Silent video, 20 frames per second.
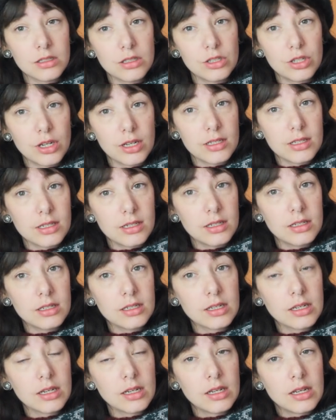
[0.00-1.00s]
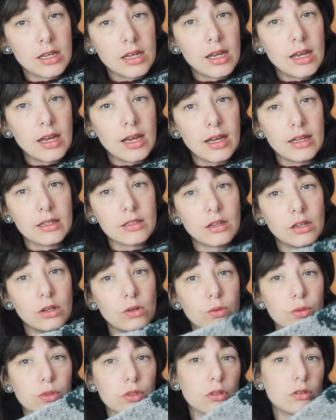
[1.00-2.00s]
suggested, and I
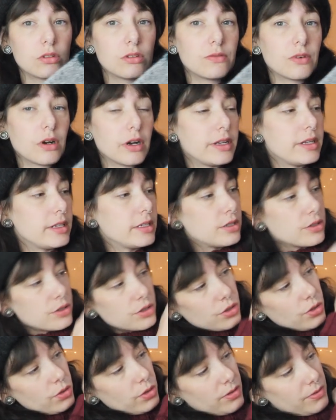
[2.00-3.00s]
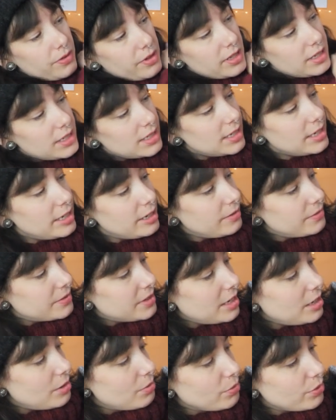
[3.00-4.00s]
also divided sooner for the sleeves.
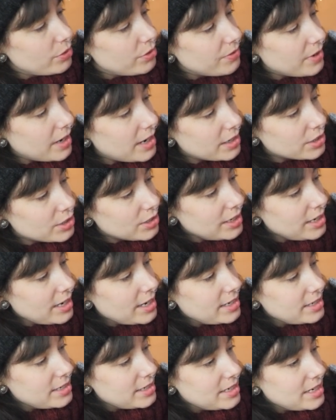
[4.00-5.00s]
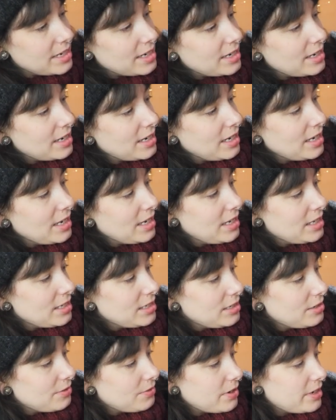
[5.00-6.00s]
It would have actually ended
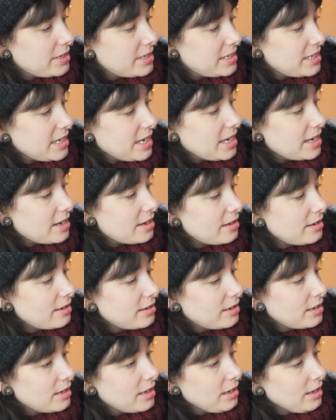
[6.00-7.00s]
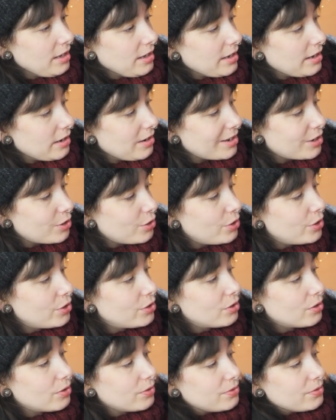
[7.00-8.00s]
divided here, and I could
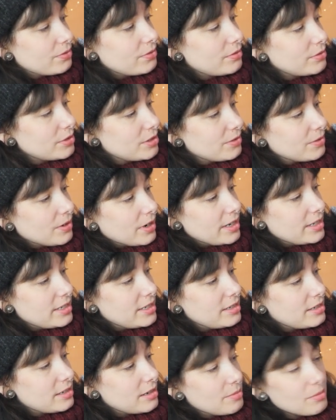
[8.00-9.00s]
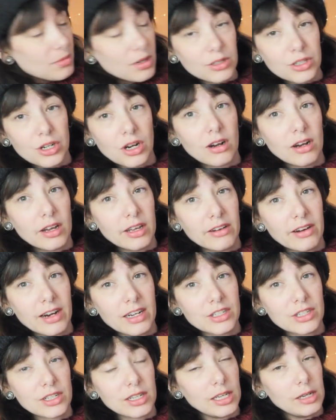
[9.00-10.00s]
have divided much higher
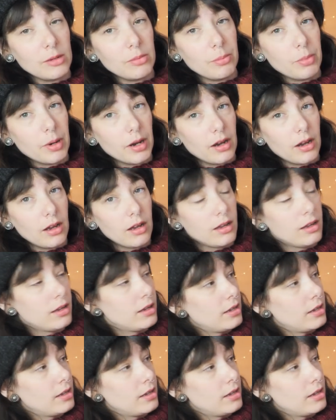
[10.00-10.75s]
actually, but